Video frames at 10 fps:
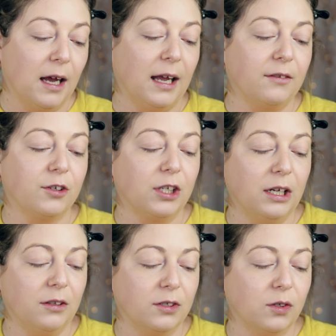either
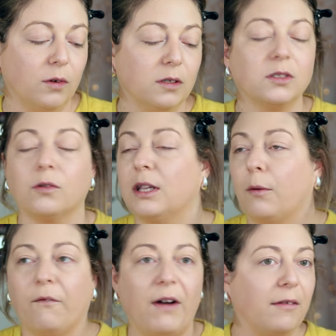shutting their doors, or they
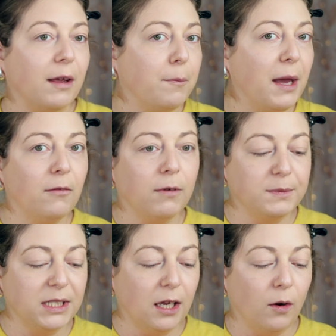were filing
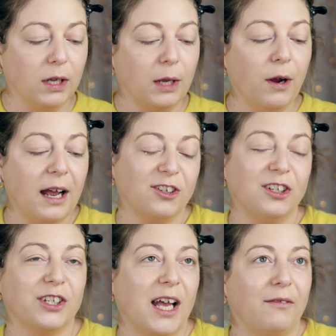bankruptcy, or they were actually
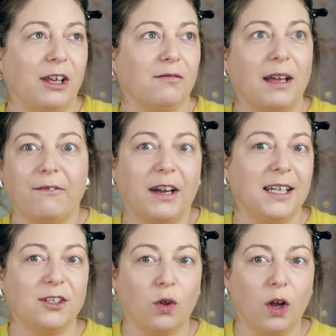just having like
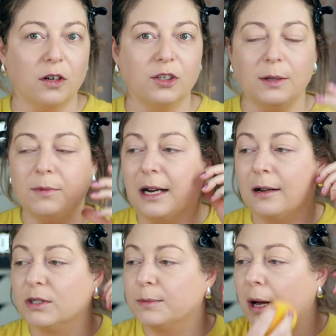financial hardship that
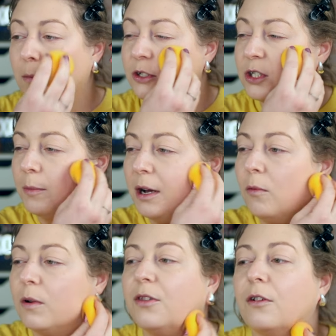it was published
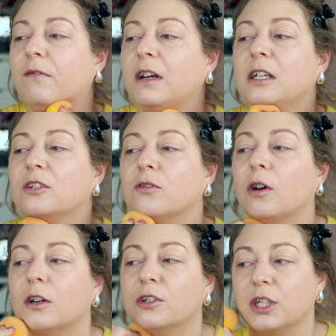about with their financial
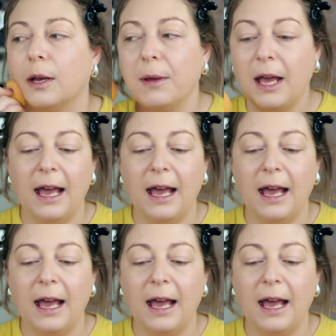hardship.